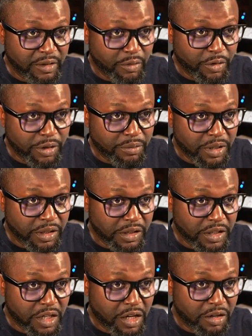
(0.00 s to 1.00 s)
we
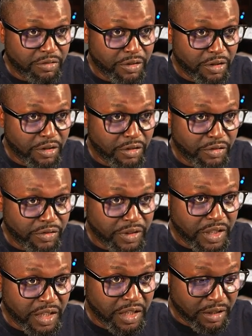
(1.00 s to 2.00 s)
build off of
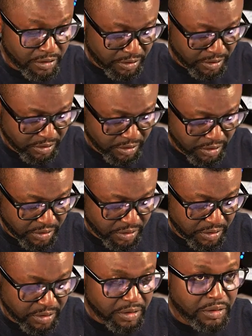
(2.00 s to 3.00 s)
the
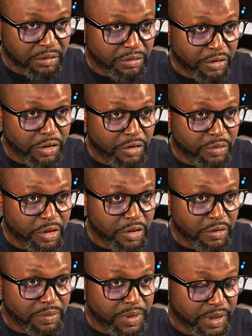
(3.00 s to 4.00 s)
volume
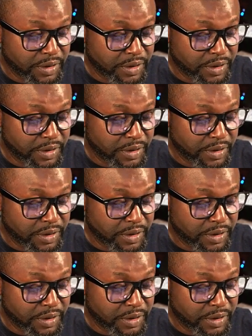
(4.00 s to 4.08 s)
group.